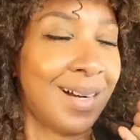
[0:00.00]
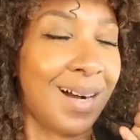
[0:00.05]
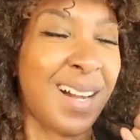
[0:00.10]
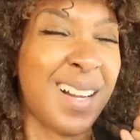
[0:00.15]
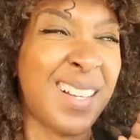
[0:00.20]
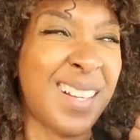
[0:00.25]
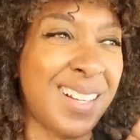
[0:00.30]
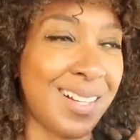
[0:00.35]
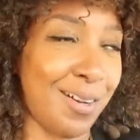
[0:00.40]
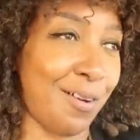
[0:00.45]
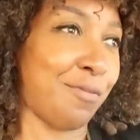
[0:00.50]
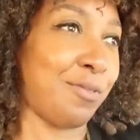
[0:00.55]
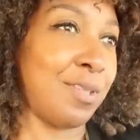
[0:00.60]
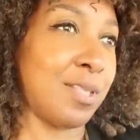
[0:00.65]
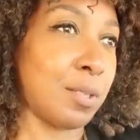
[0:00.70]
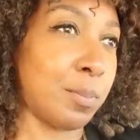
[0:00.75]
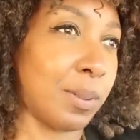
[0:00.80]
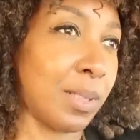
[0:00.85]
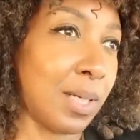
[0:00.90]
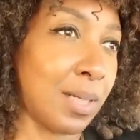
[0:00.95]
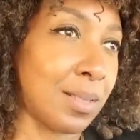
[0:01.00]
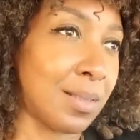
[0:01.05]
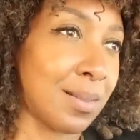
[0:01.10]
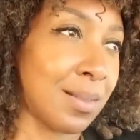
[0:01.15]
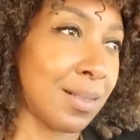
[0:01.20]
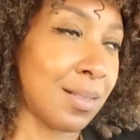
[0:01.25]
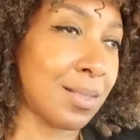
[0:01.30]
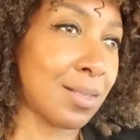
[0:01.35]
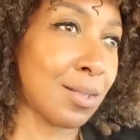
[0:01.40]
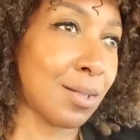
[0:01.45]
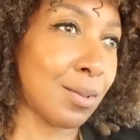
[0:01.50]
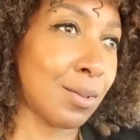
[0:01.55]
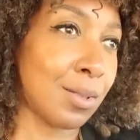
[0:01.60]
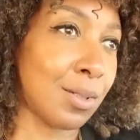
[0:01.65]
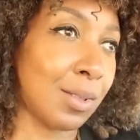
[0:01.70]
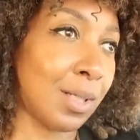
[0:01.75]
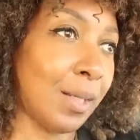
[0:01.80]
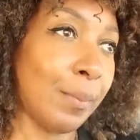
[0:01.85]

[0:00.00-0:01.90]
I love this place, it's so good.